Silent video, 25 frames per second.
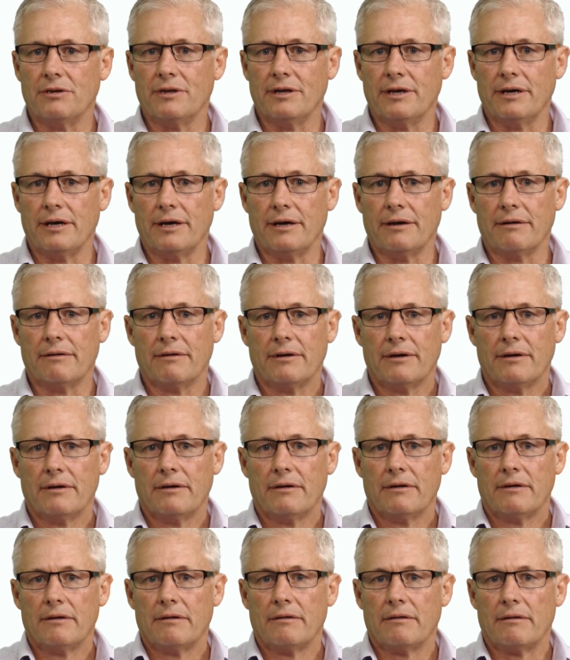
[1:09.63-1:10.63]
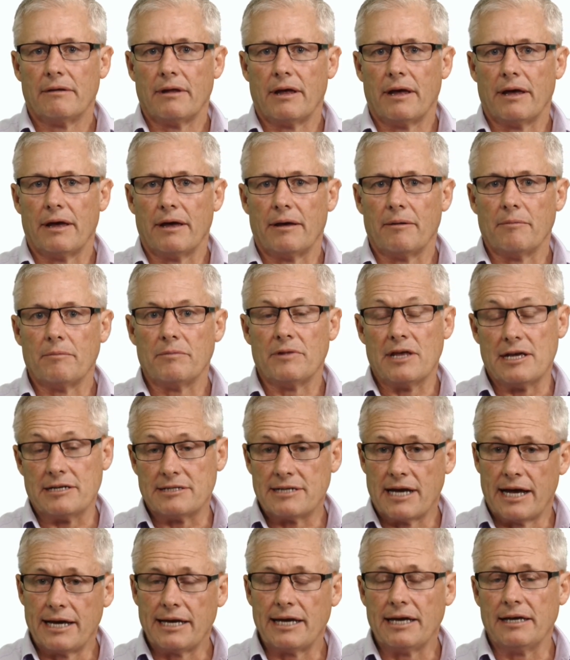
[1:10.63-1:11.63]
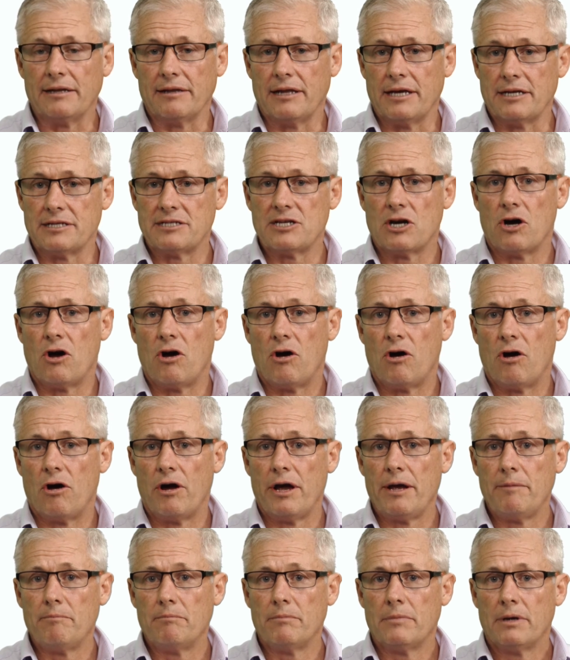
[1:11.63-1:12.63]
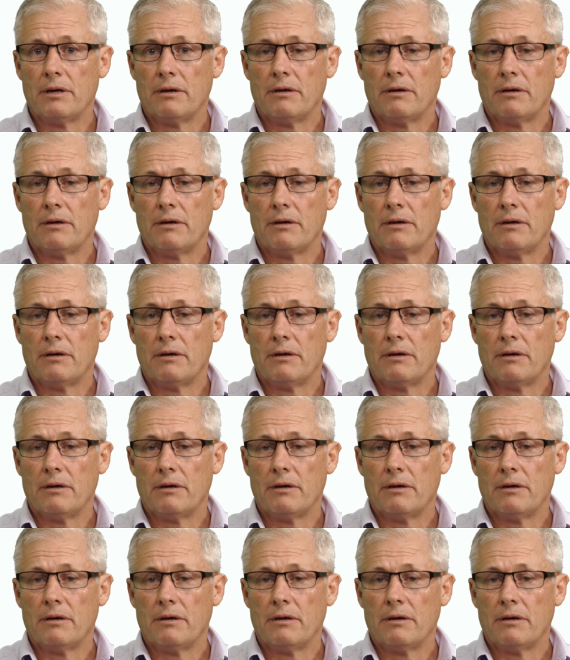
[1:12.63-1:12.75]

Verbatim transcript: They're, um, they're taking their time.